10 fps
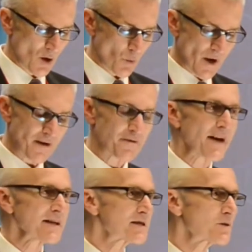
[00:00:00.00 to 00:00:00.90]
We are
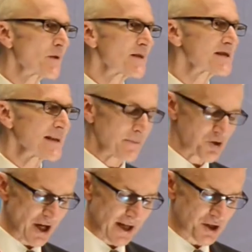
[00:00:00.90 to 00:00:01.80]
faced with the same
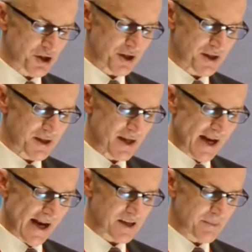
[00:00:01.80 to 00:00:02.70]
challenges
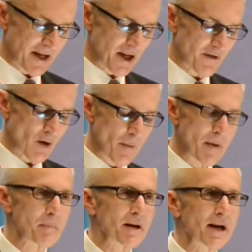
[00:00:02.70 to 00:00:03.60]
as many of our
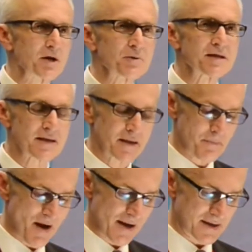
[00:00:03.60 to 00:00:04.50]
member countries in the
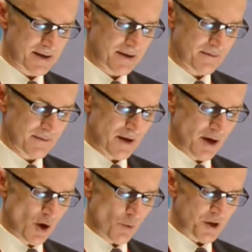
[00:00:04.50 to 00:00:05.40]
past,
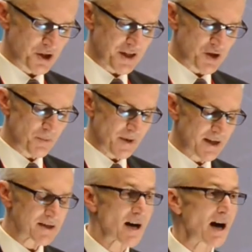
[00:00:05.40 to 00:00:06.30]
which is to
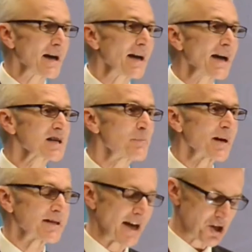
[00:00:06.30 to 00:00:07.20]
meet higher
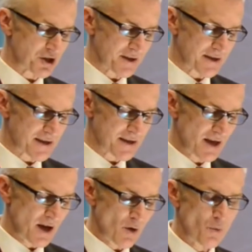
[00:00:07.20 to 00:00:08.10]
expectations
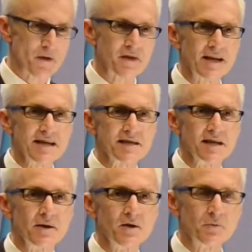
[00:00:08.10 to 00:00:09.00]
with
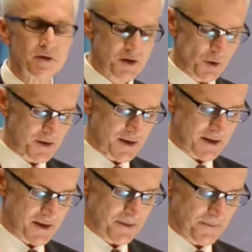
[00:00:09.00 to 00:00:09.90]
lesser
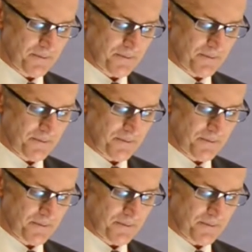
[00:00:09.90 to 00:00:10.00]
resources.